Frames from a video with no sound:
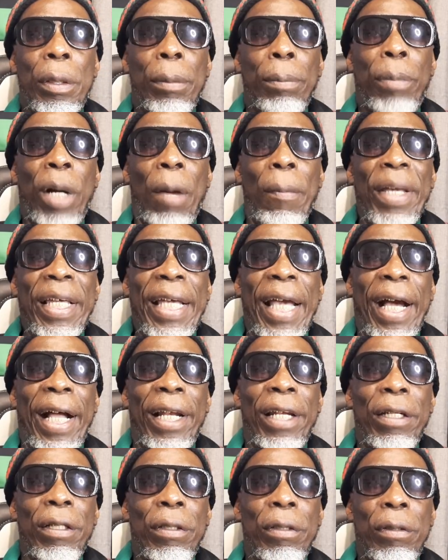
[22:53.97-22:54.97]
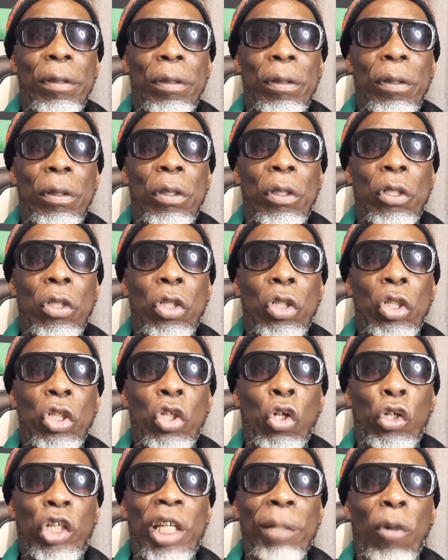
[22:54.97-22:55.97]
for my girl,
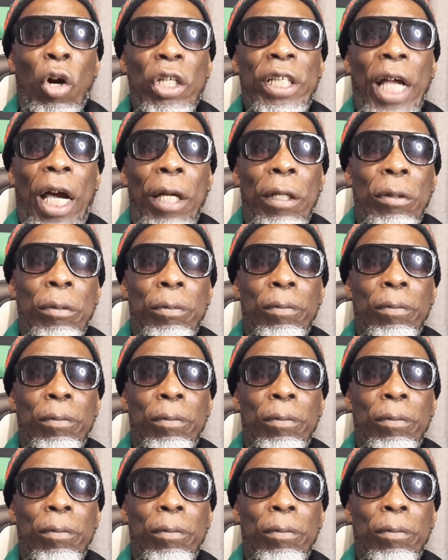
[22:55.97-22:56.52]
Dirty Butter.